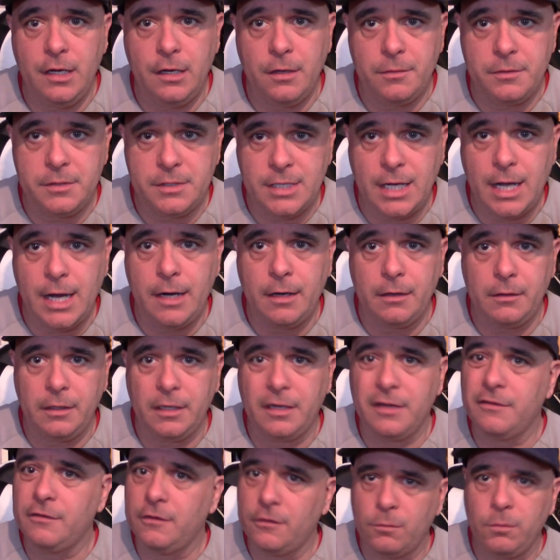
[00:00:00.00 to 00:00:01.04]
entirely,
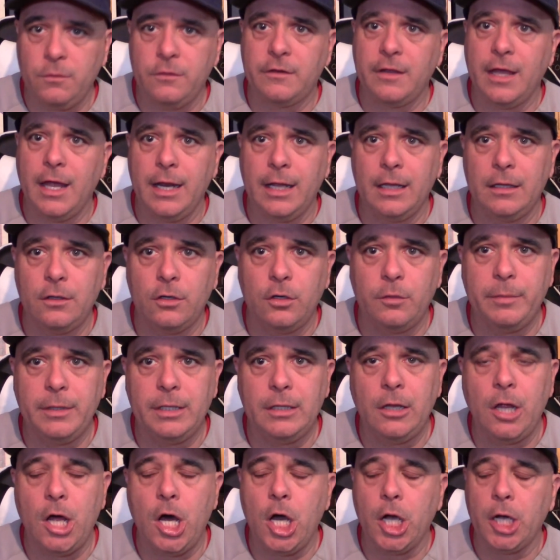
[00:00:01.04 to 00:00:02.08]
because this one's getting a little bit
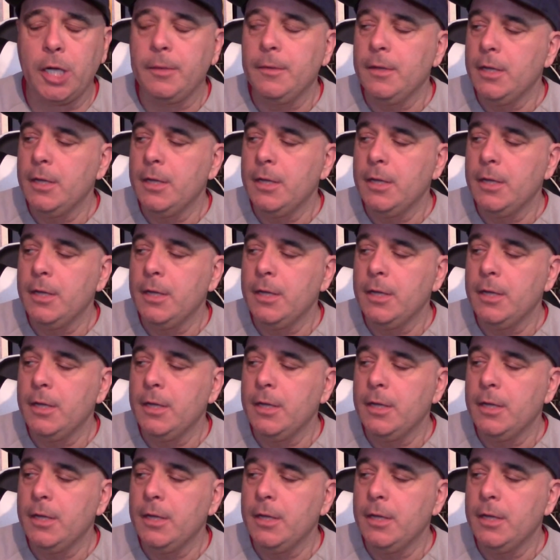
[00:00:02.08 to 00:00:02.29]
long.